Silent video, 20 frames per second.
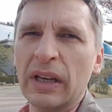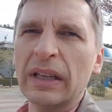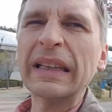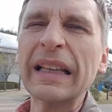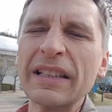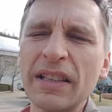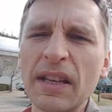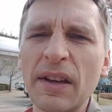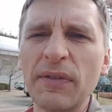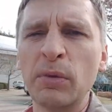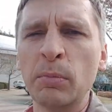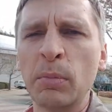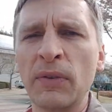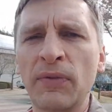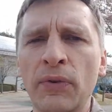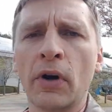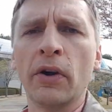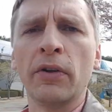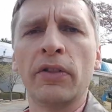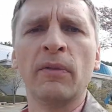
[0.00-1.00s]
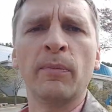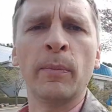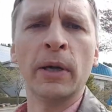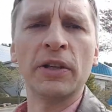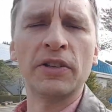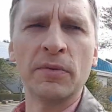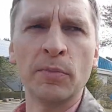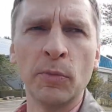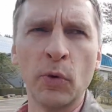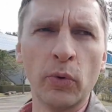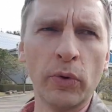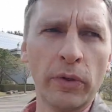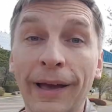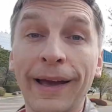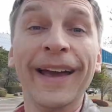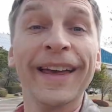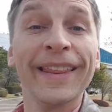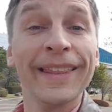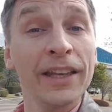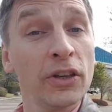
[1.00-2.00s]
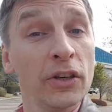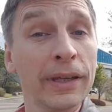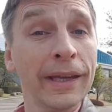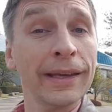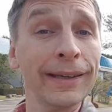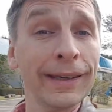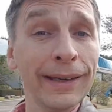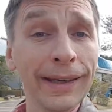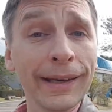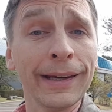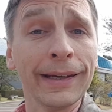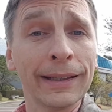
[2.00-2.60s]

Doesn't have to be frothy, but smooth. And then you can eat